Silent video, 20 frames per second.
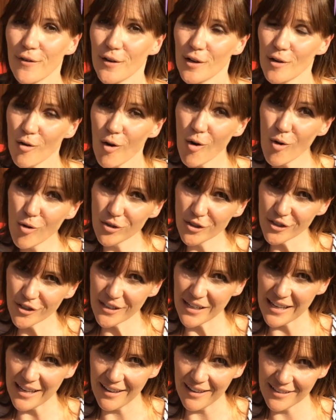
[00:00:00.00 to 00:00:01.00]
for your older
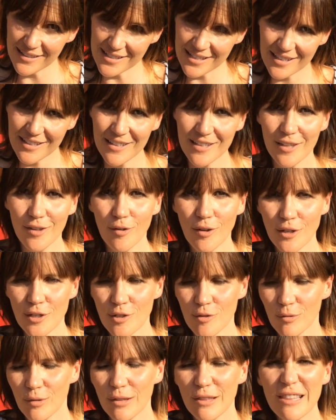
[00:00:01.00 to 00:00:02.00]
kids, you can
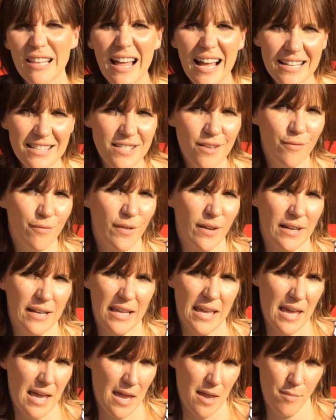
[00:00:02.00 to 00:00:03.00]
do lots of
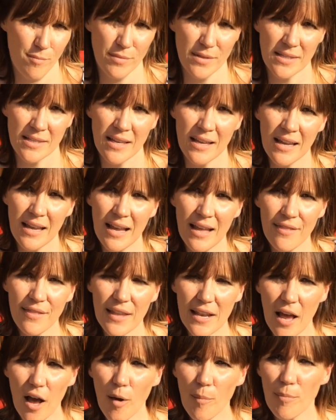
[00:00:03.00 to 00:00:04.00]
fun games
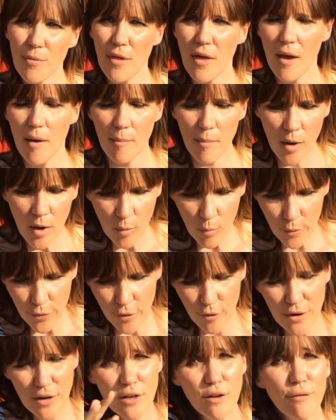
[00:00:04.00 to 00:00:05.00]
that help them with
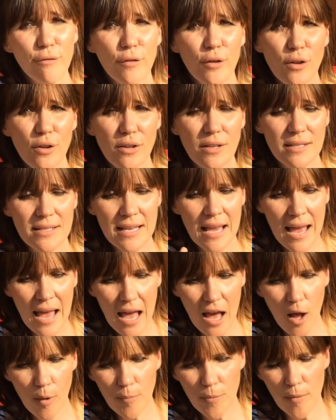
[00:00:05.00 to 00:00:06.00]
their intervals,
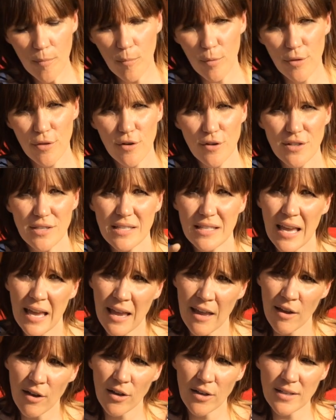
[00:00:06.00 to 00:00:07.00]
help them with their
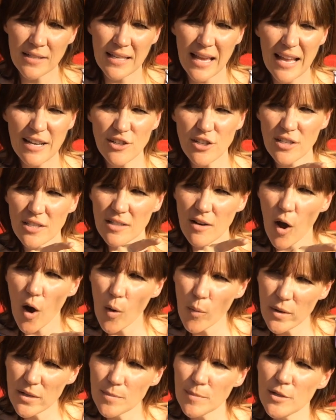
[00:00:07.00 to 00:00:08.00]
scales, and just
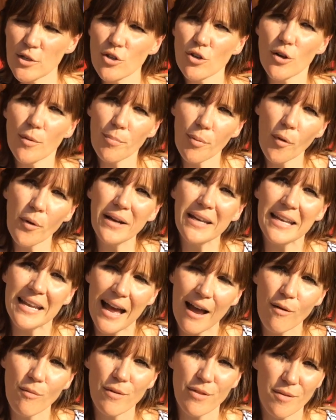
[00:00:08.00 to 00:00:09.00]
always be sure to point it
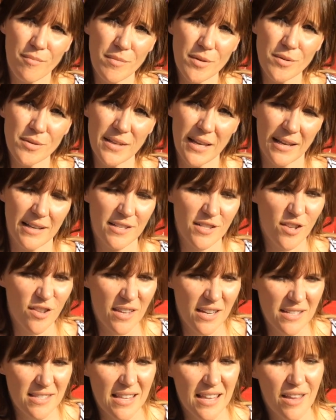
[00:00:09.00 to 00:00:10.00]
out with the music so
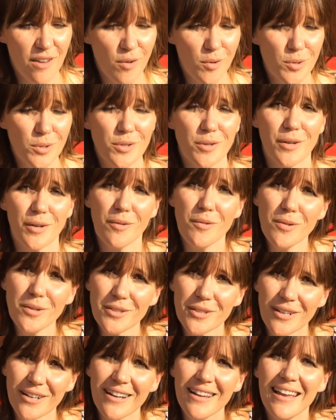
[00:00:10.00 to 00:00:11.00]
that as they get older and
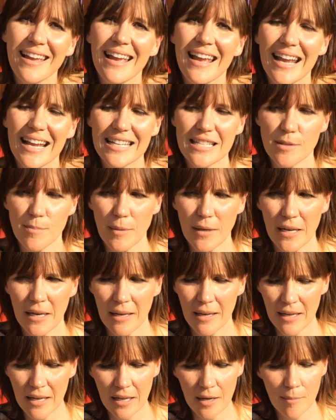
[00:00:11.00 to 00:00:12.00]
older, it's going
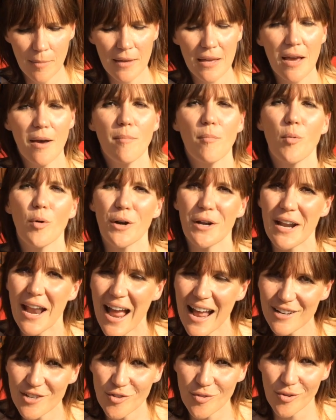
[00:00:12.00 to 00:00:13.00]
to become more
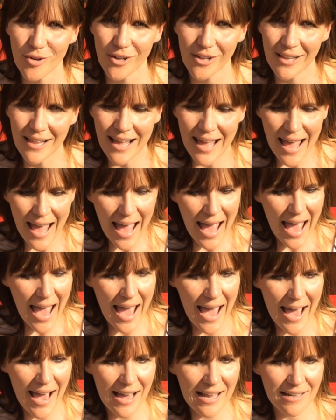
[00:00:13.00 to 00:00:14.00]
natural.
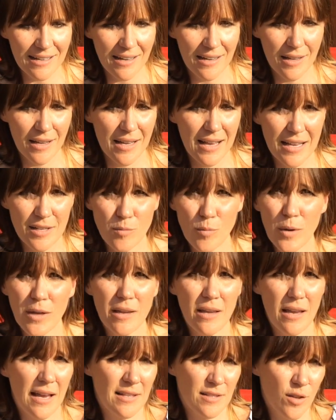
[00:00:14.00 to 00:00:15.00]
And as
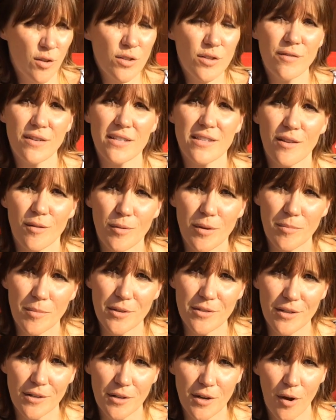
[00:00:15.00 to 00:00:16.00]
those of us that read
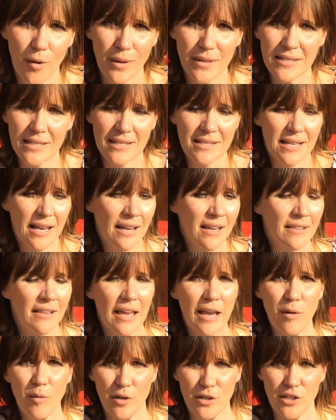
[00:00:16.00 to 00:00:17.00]
music know, it's a second
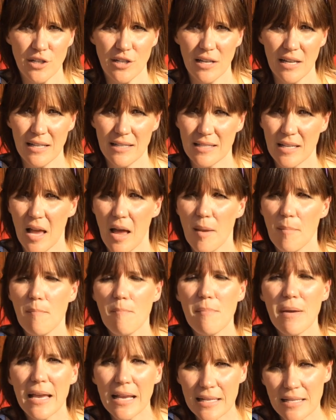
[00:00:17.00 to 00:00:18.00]
language. It's
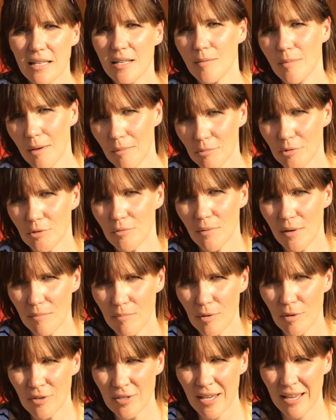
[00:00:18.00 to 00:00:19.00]
amazing to be able to
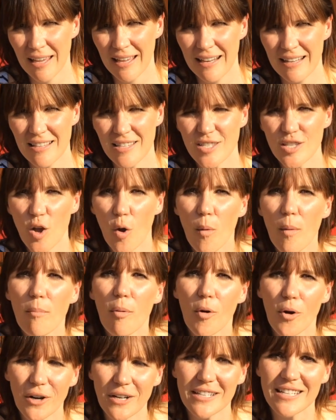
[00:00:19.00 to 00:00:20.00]
read music, and it's so
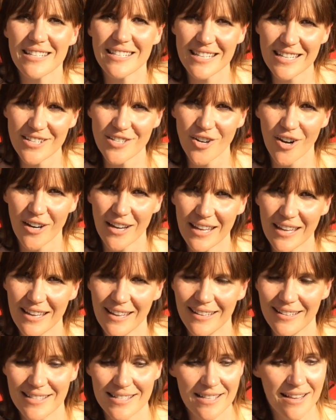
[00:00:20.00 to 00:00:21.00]
important to teach our
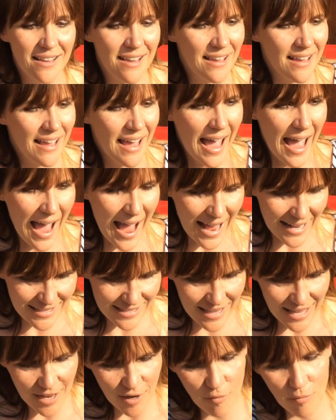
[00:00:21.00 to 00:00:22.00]
kids
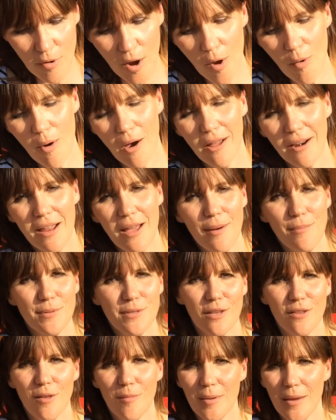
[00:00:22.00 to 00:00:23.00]
as they grow on up
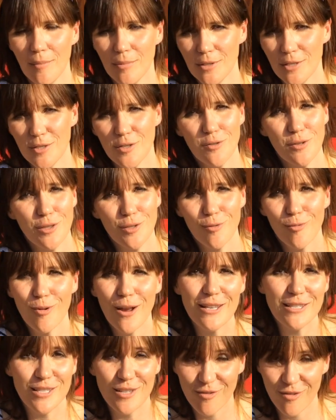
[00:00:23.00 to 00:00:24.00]
so they'll be able to do it the
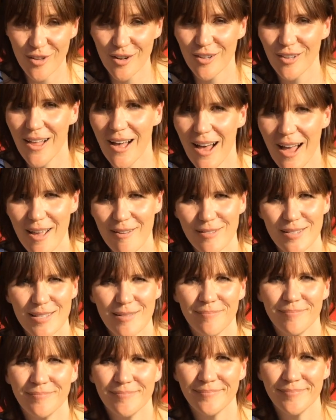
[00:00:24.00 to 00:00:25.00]
rest of their lives.